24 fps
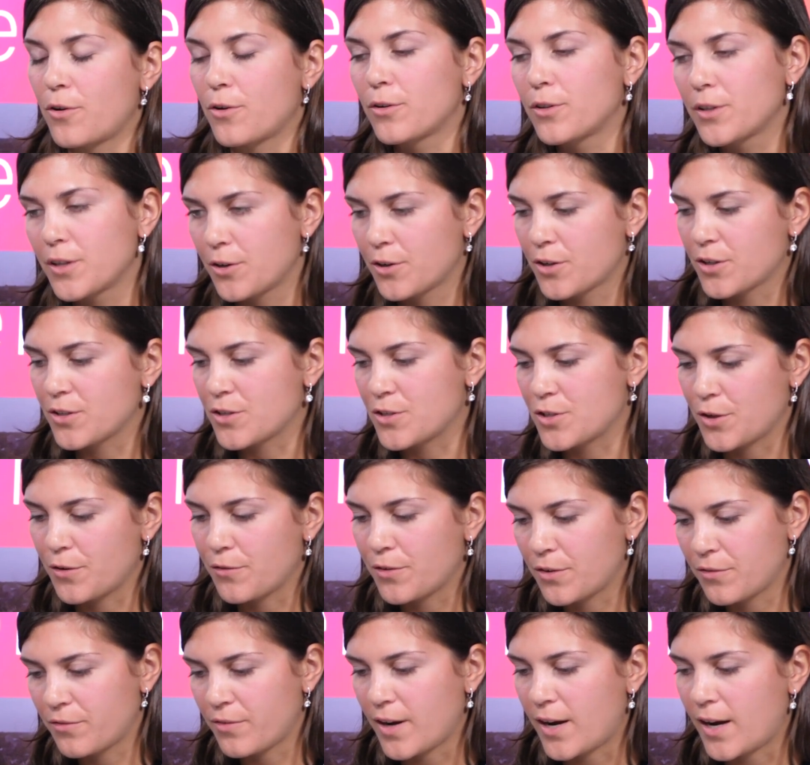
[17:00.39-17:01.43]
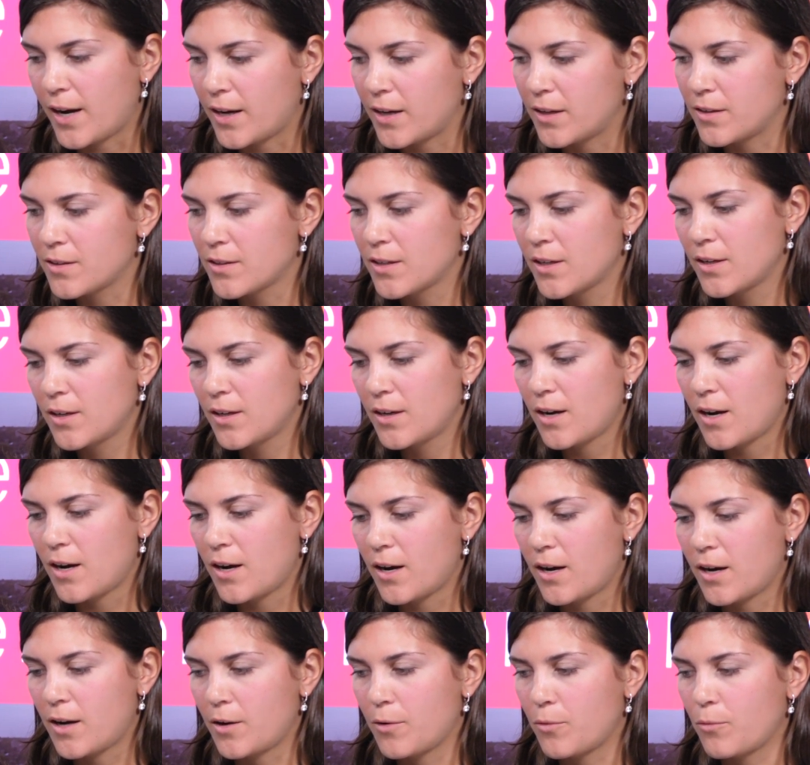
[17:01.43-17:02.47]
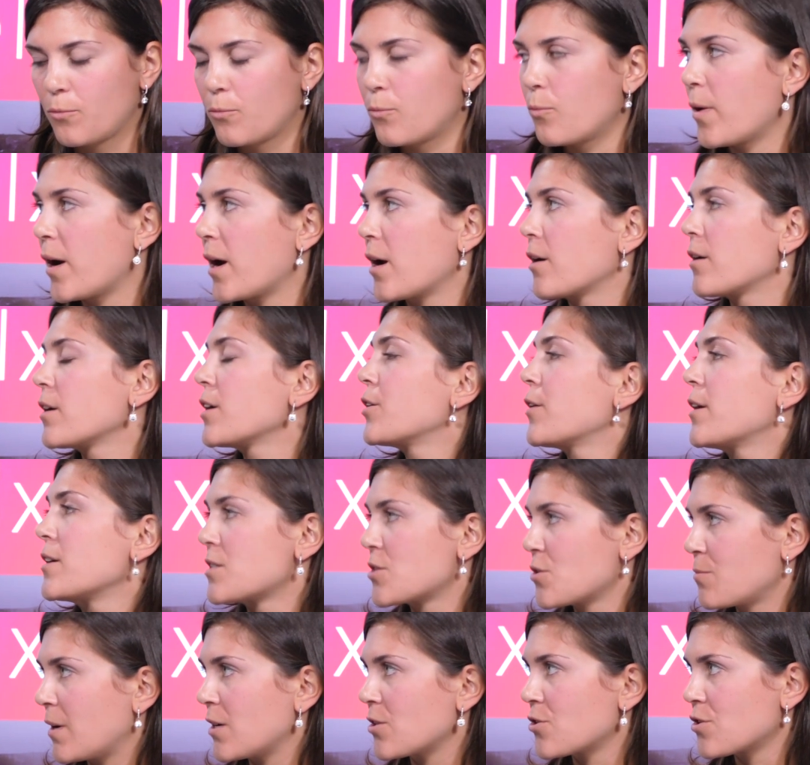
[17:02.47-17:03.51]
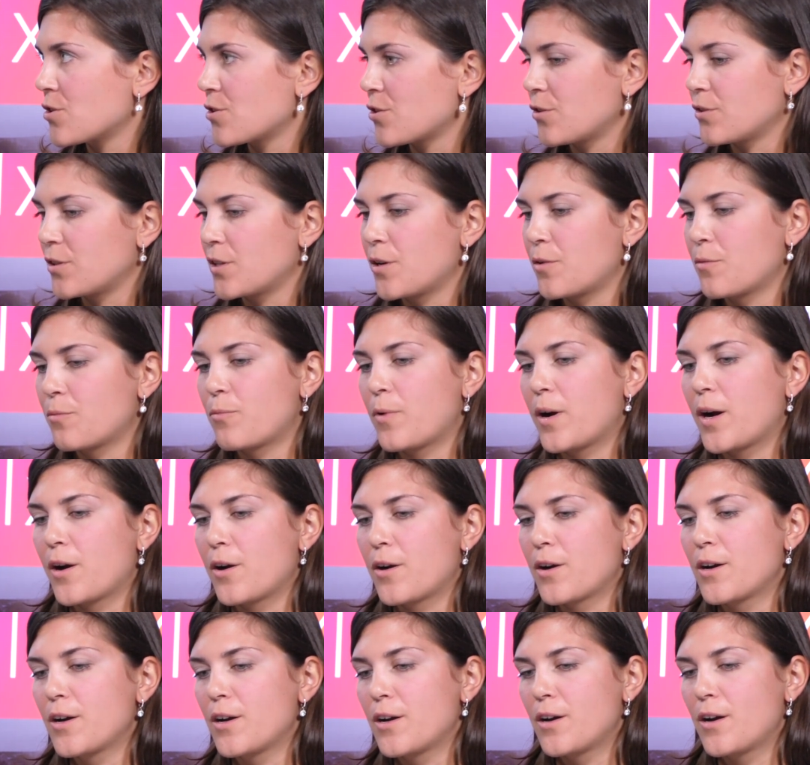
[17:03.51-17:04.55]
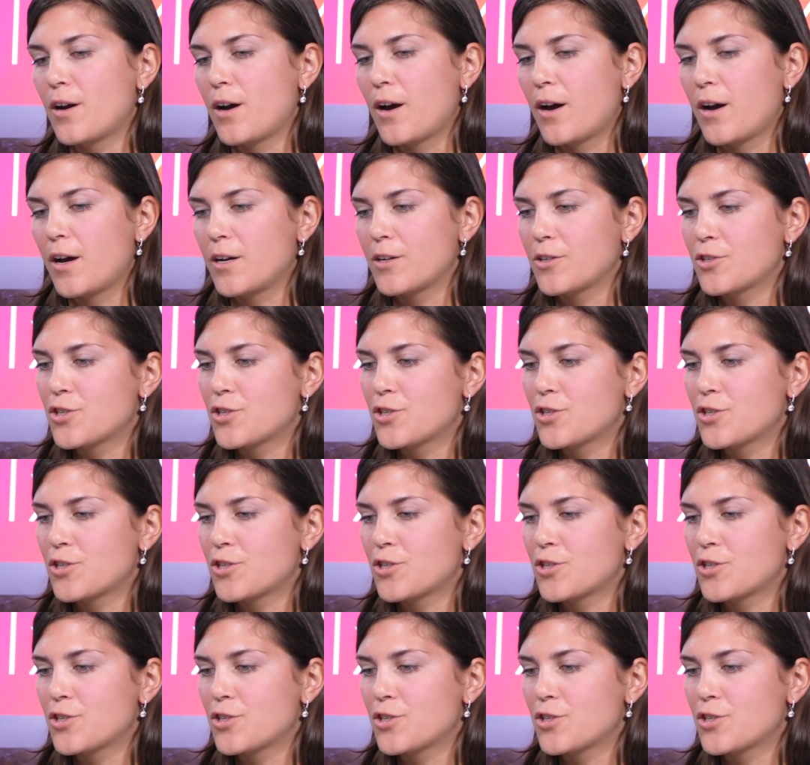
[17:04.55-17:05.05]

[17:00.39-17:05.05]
earlier conservative ad. Uh, where you know, as you mentioned earlier, where uh,